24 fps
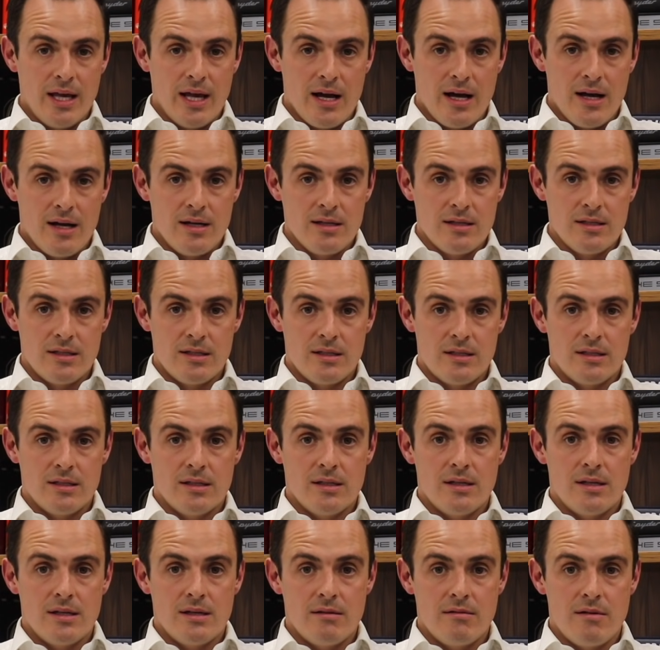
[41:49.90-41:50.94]
cars.
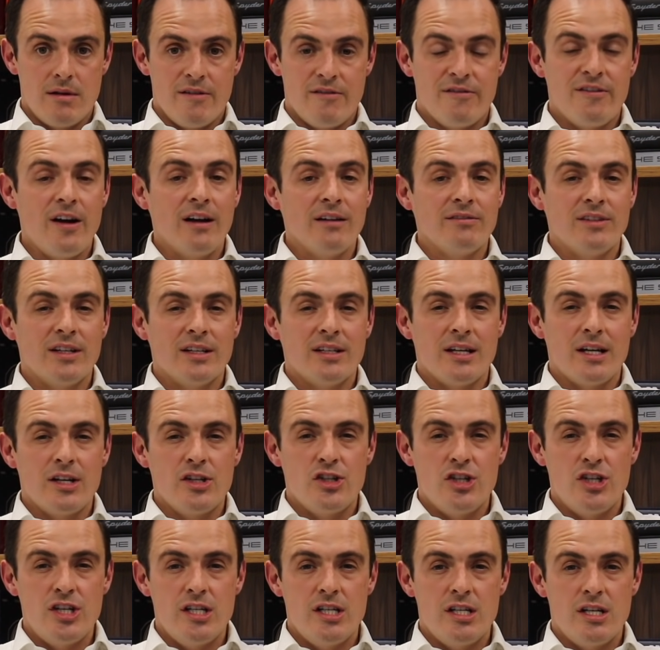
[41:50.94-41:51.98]
A 599
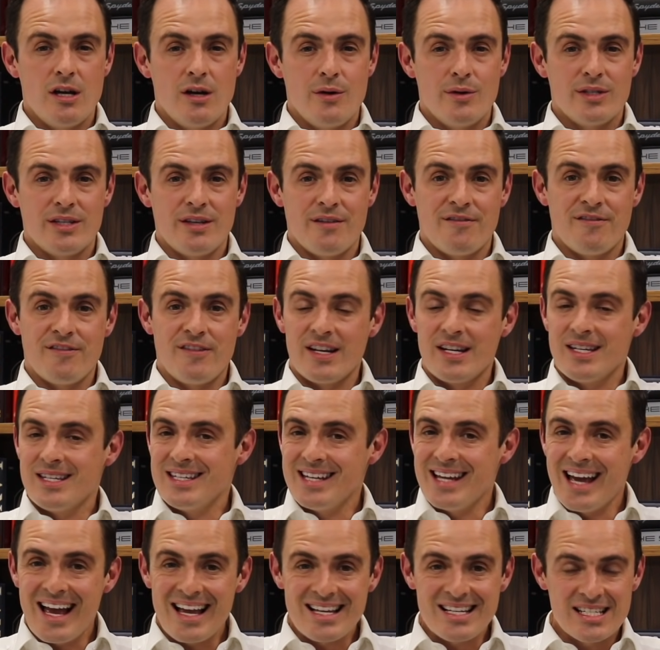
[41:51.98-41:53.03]
GTO is a
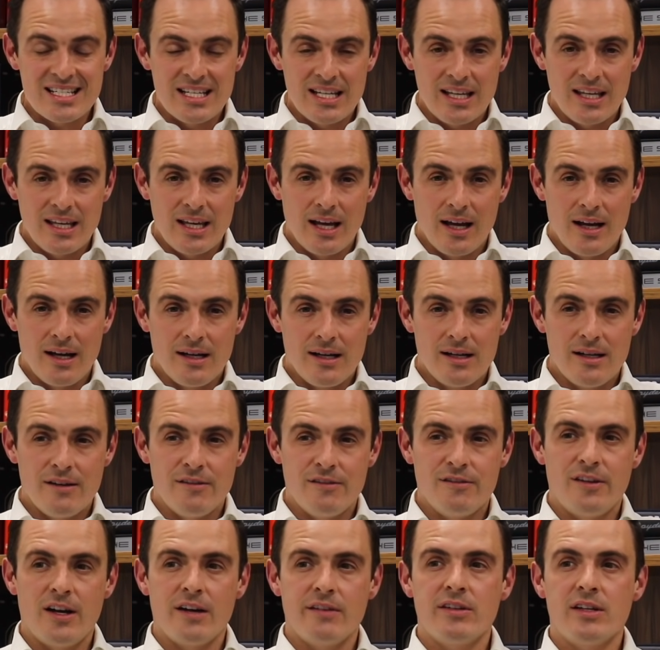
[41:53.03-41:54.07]
fantastic car.
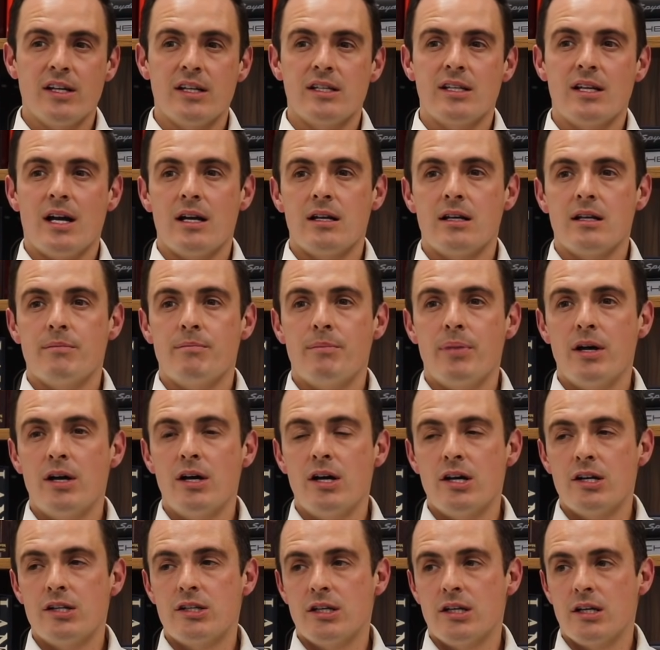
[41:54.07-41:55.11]
599
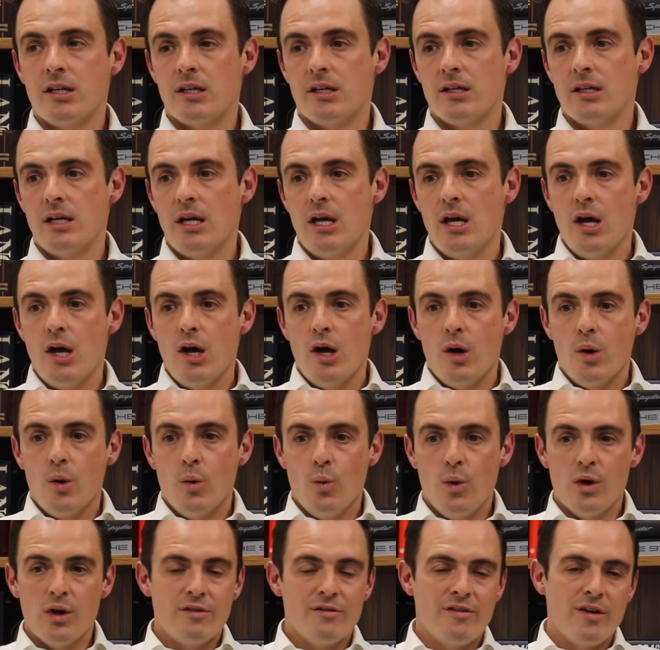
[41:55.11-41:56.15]
Aperta,
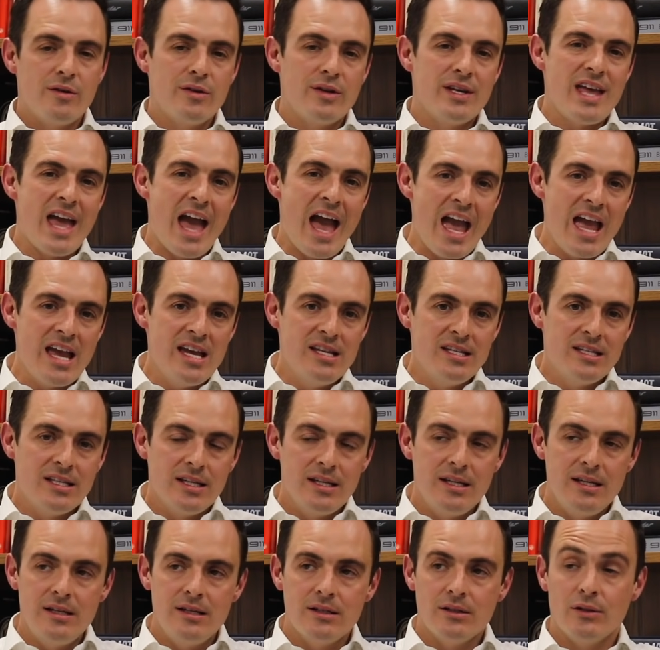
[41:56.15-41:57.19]
one of only
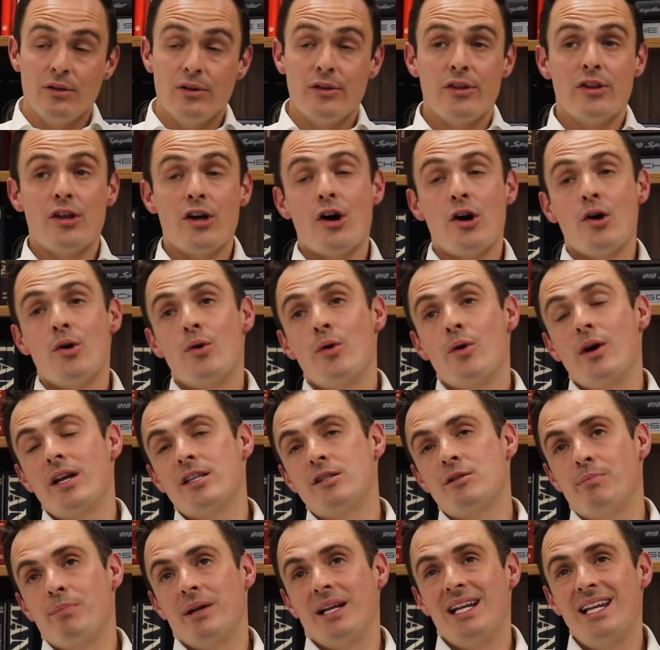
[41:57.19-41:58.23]
80, although
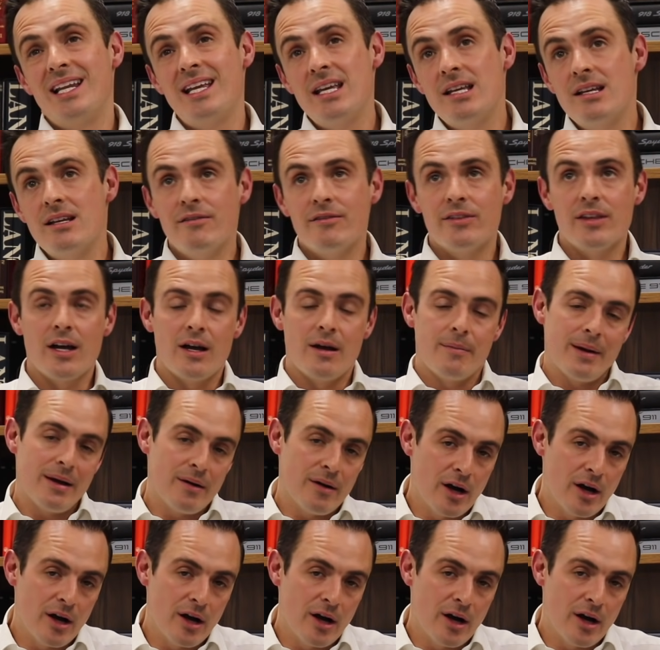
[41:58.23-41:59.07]
it's believed that about